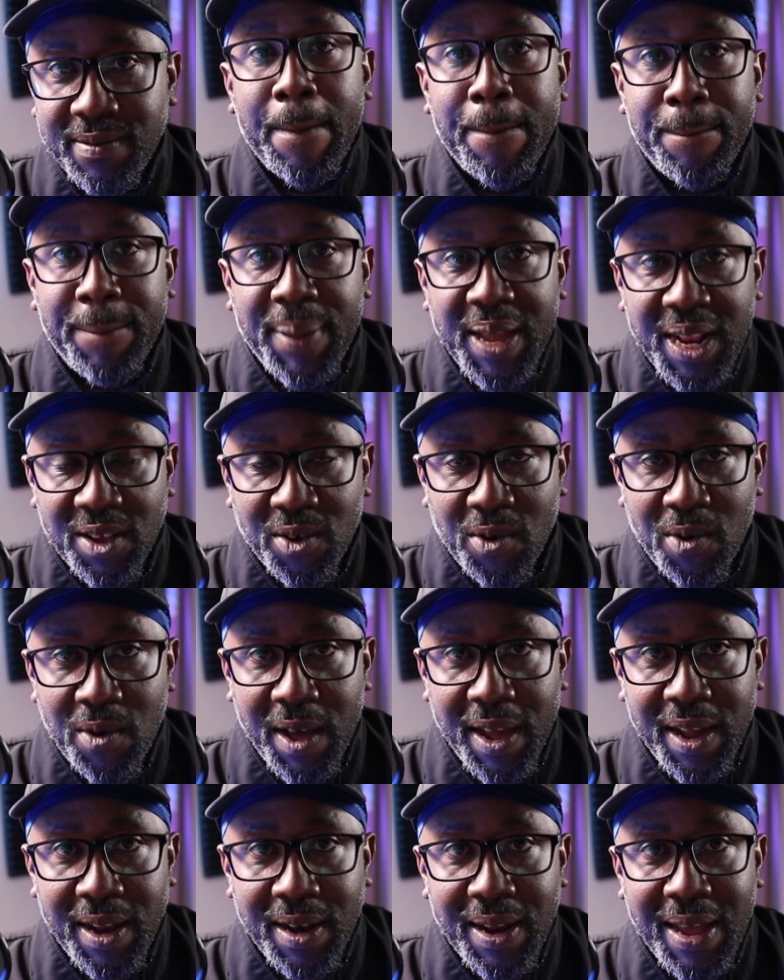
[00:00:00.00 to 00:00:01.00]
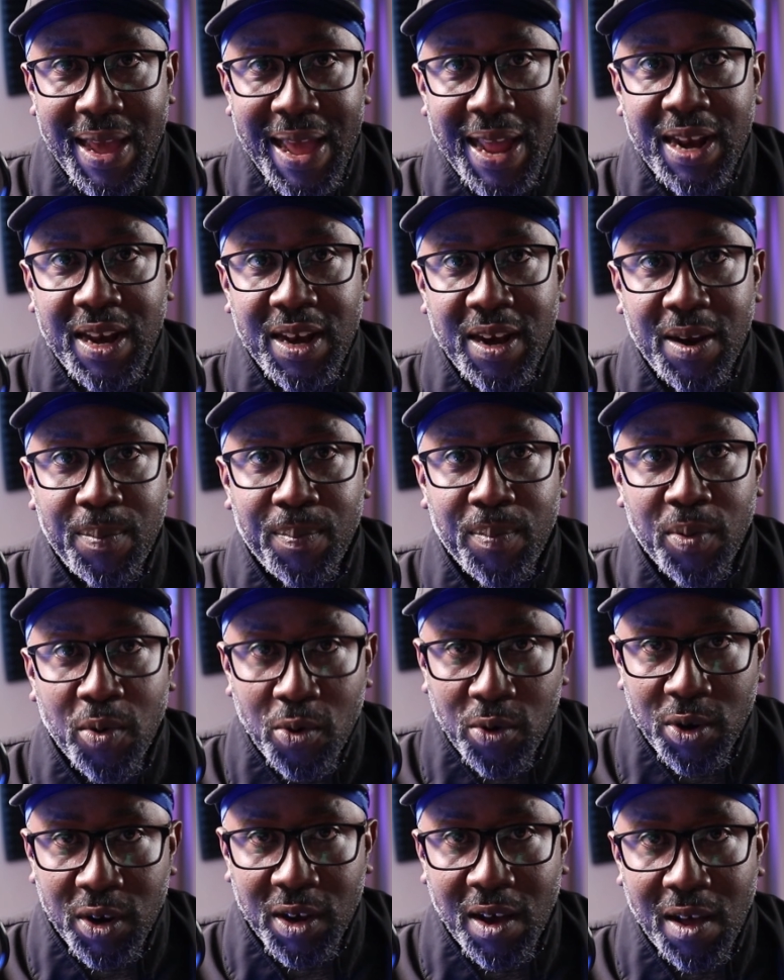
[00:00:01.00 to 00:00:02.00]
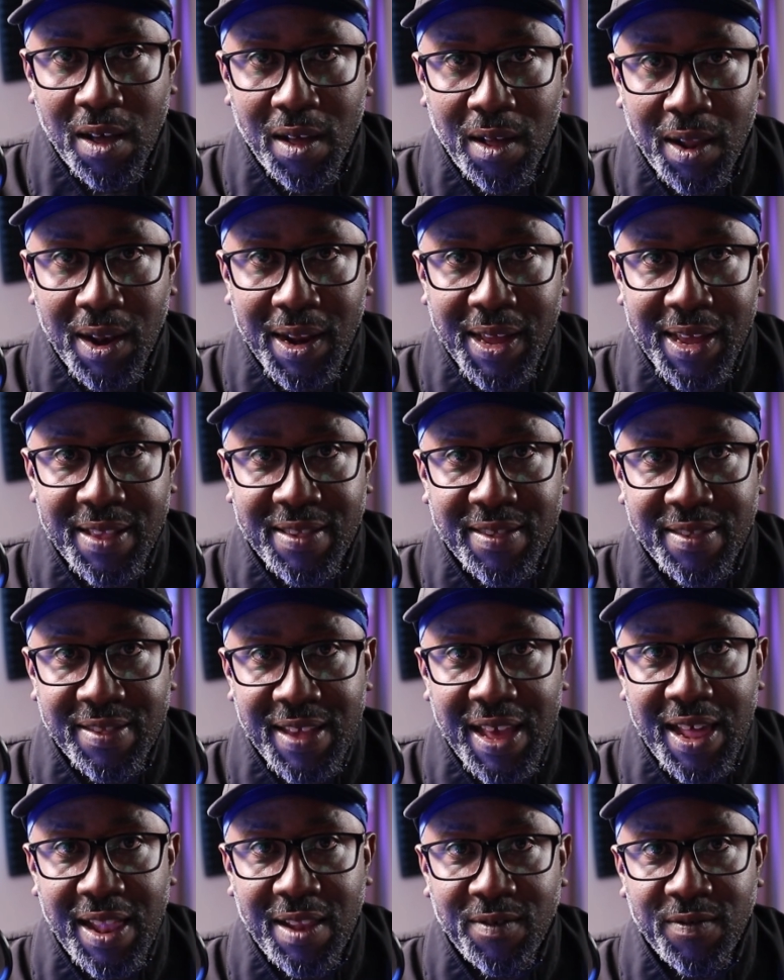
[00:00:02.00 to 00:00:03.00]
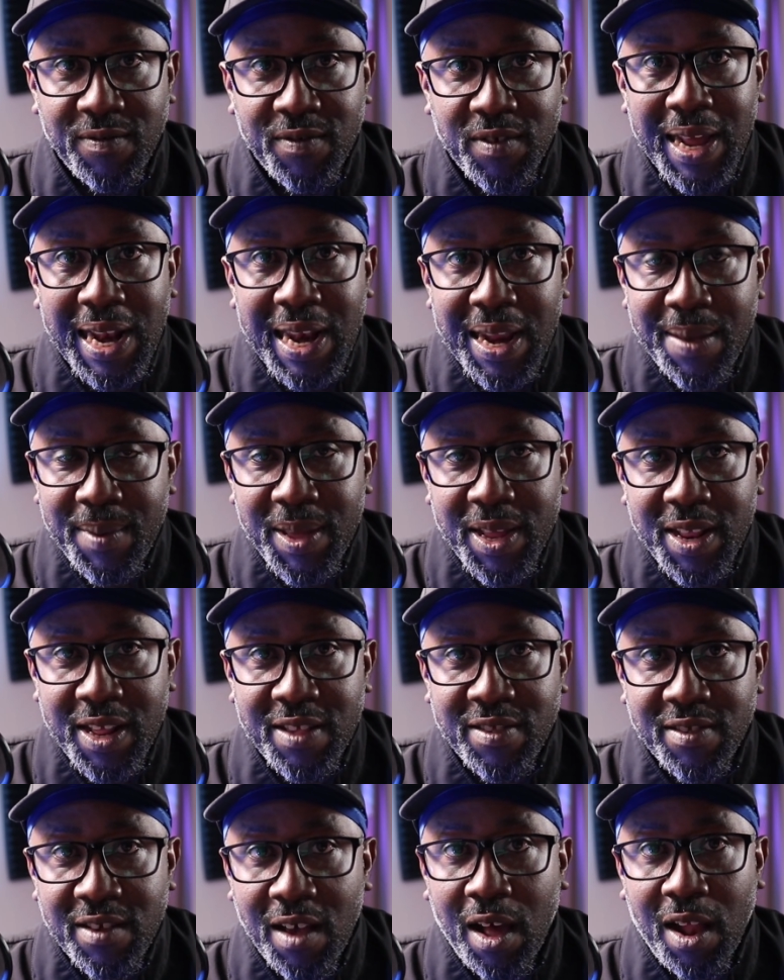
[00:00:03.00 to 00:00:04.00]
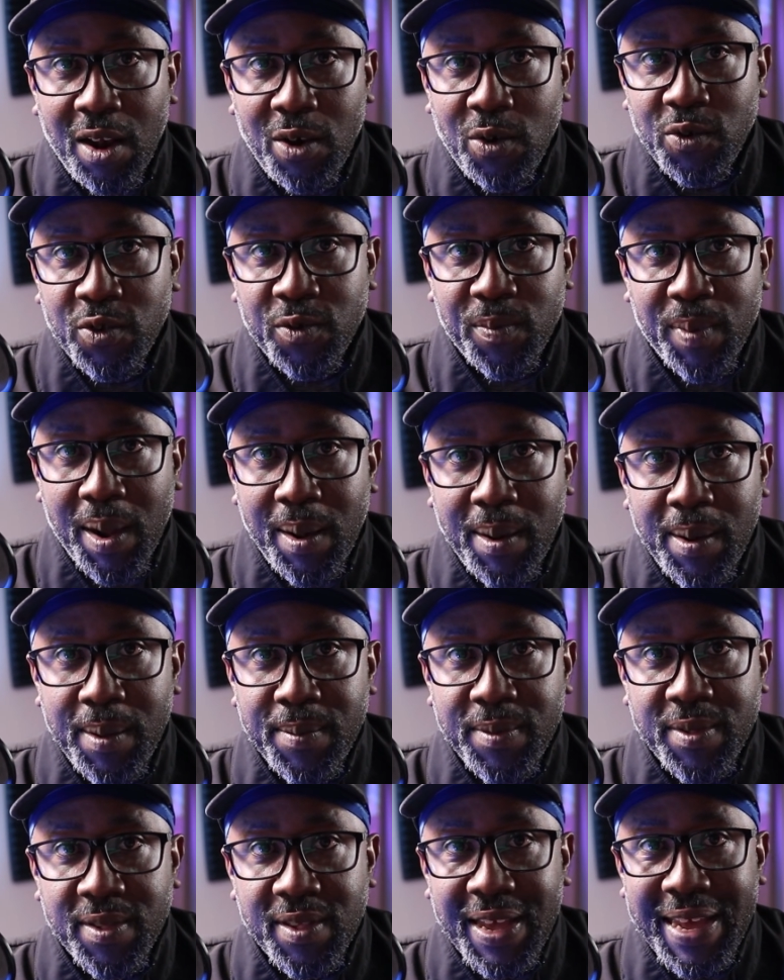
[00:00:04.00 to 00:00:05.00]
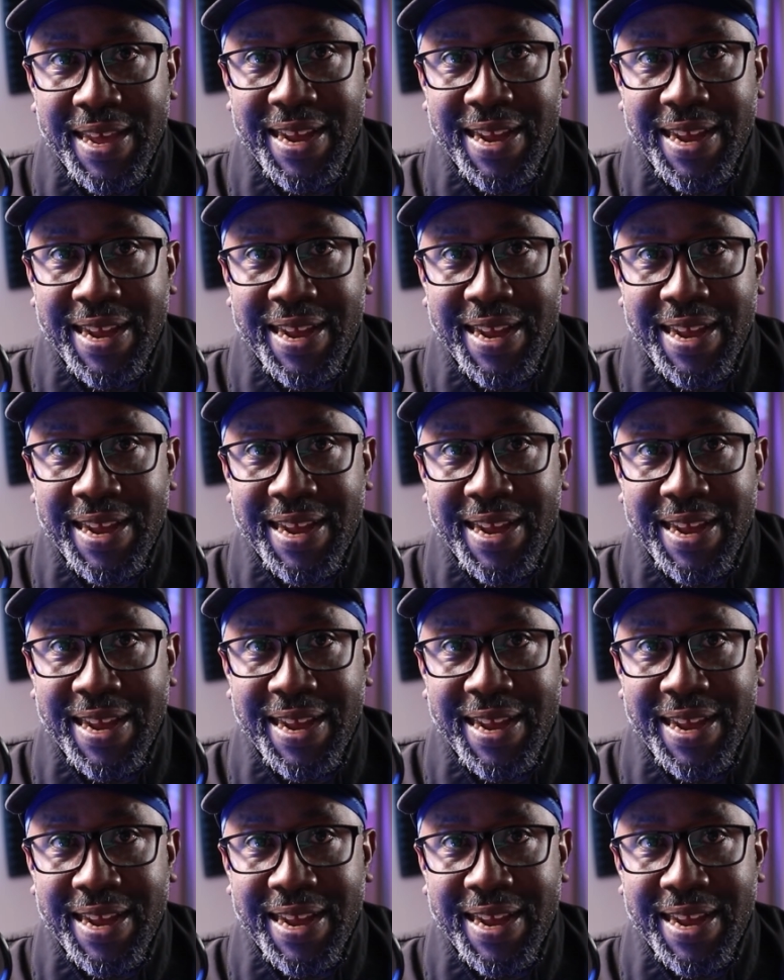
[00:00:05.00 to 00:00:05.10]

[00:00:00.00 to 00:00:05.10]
Bitcoin and the protocol itself eliminates all those problems.